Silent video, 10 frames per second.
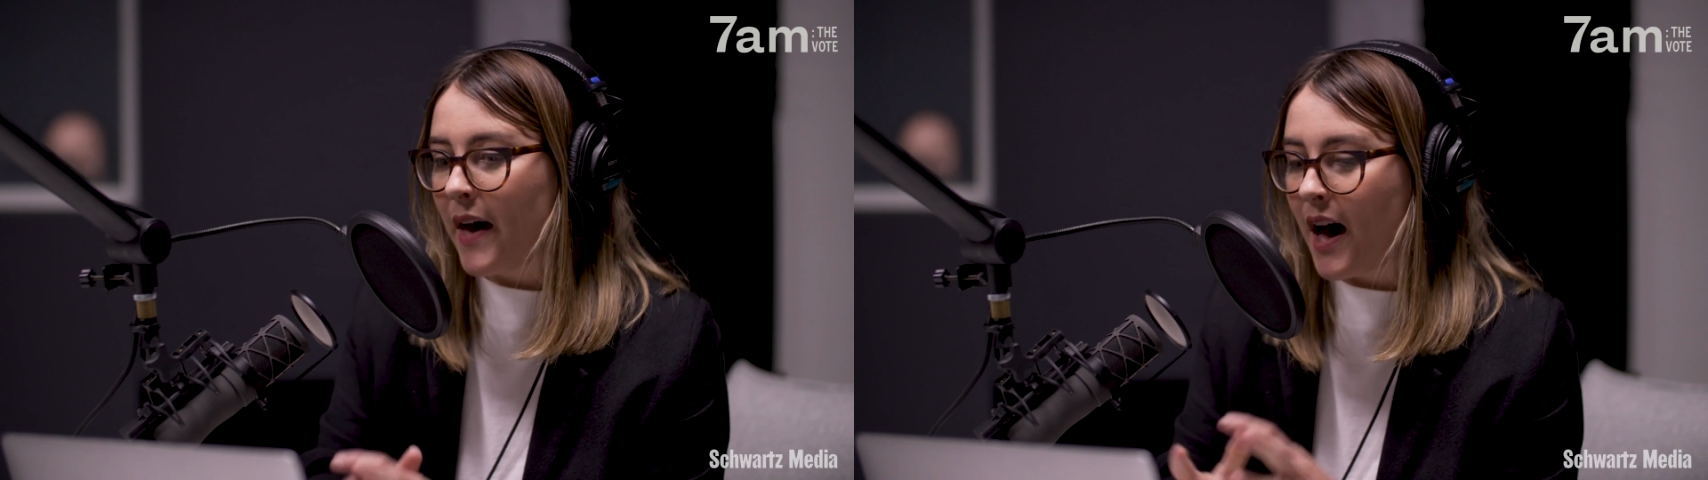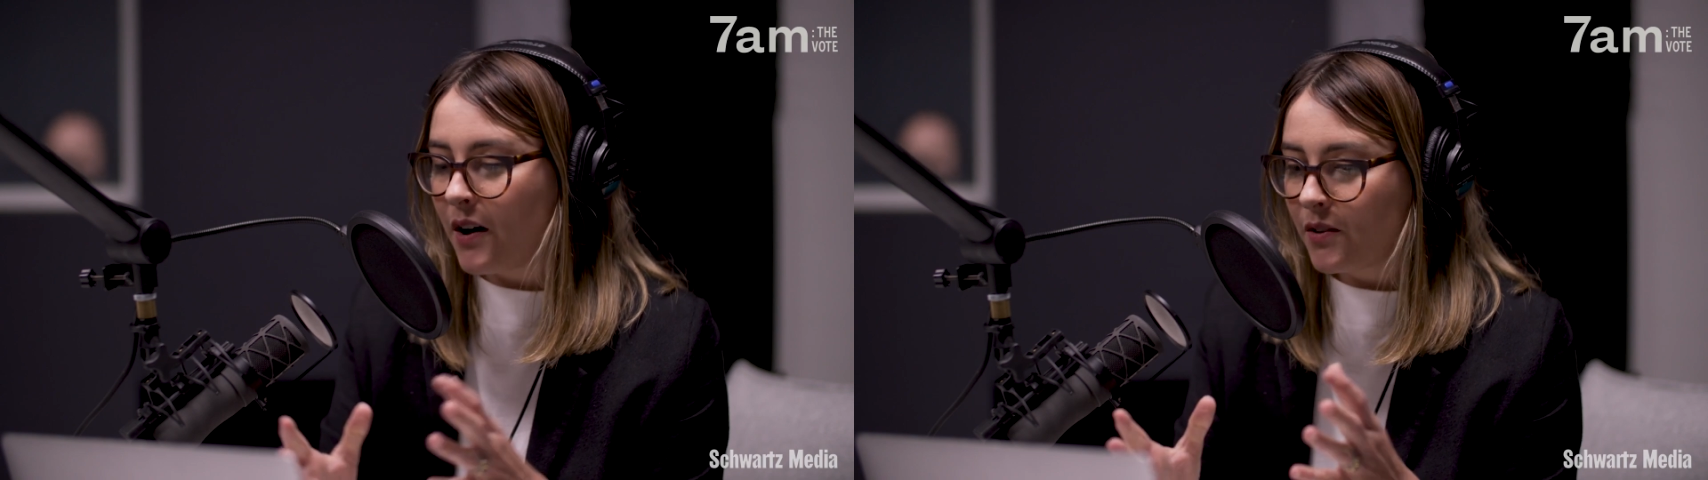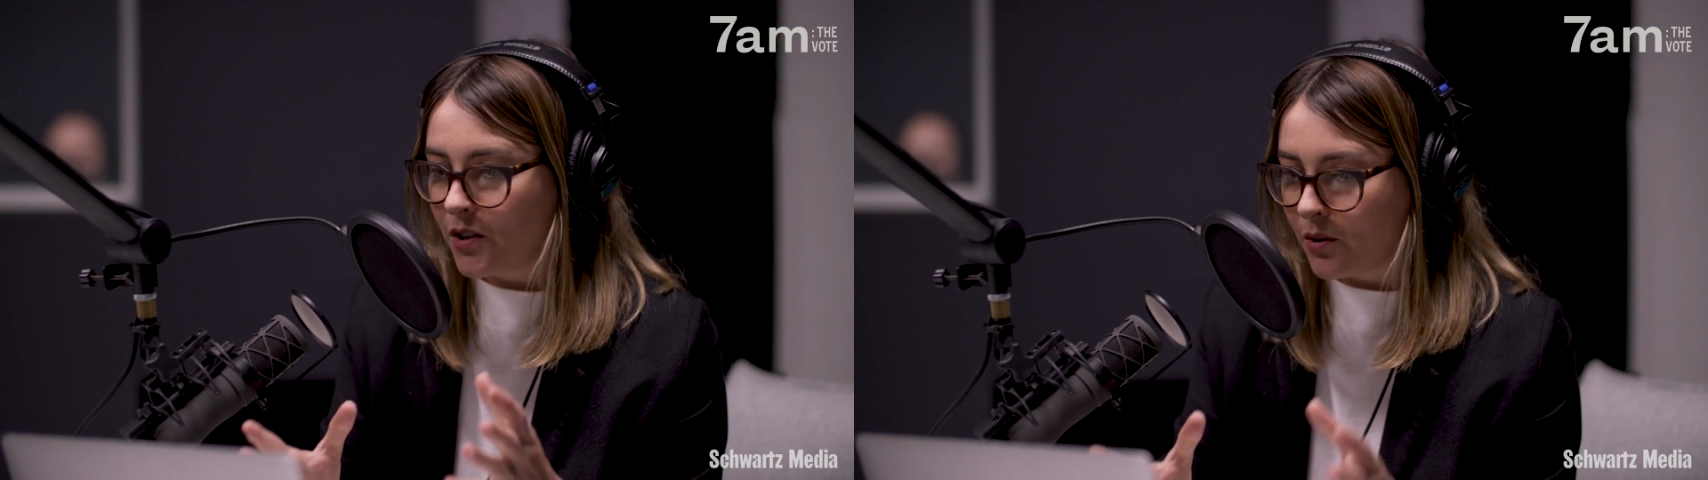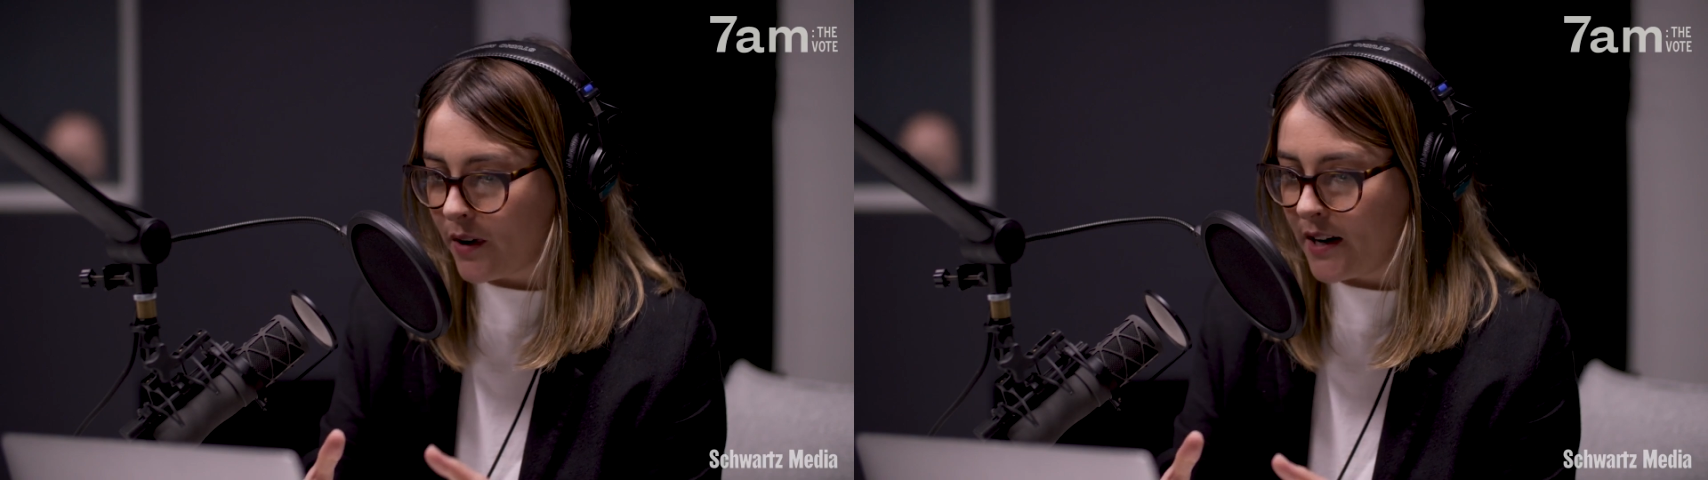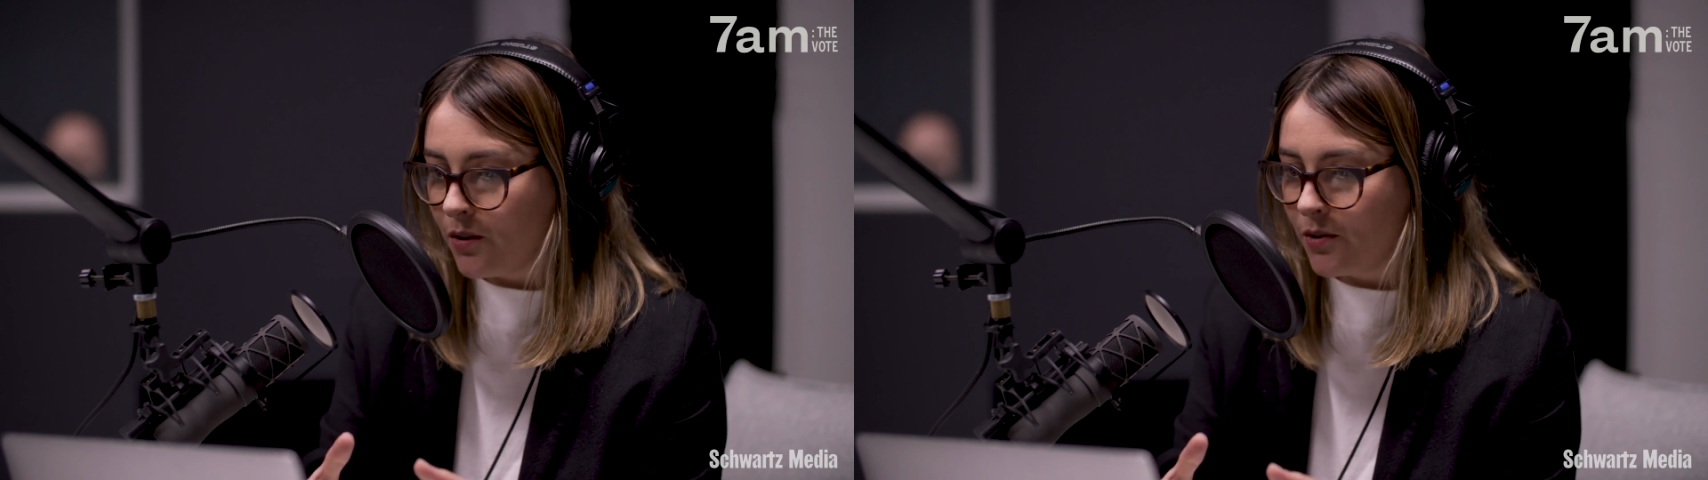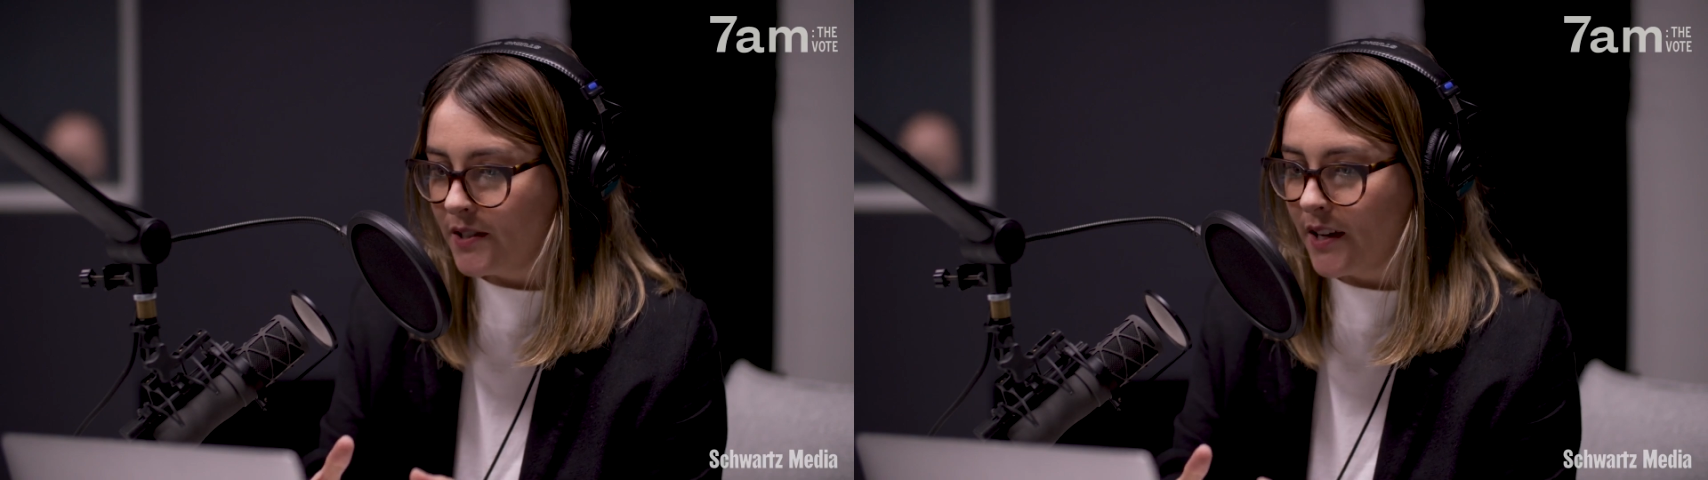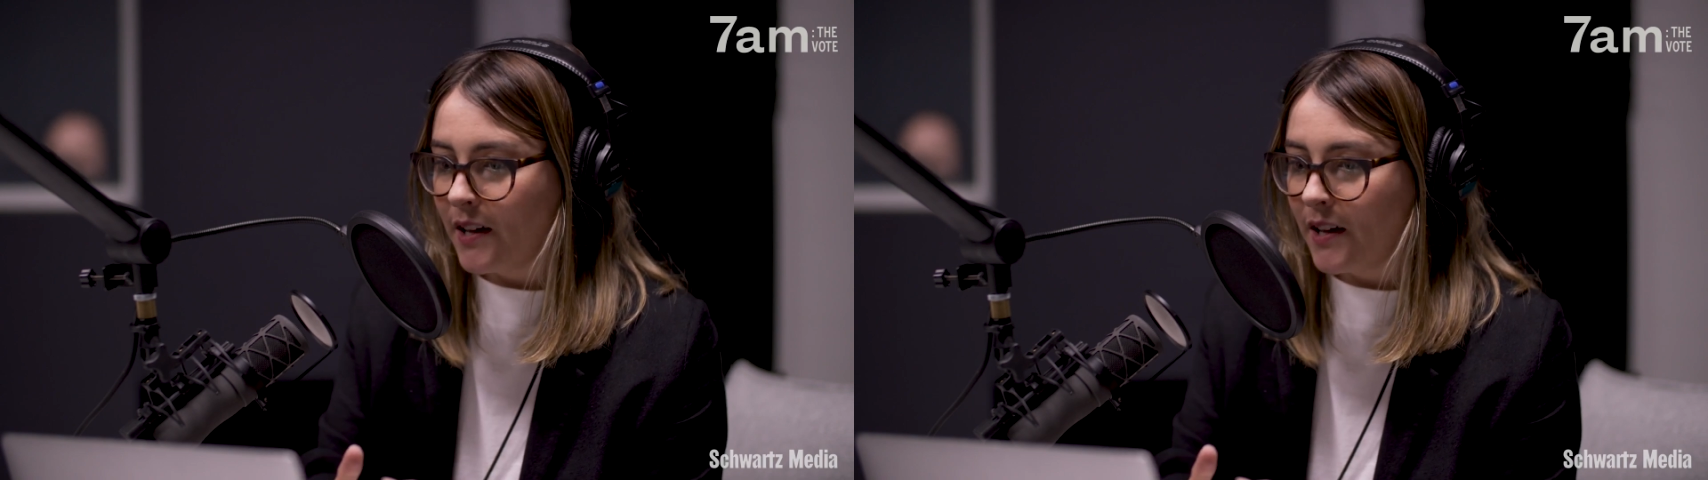about the Green New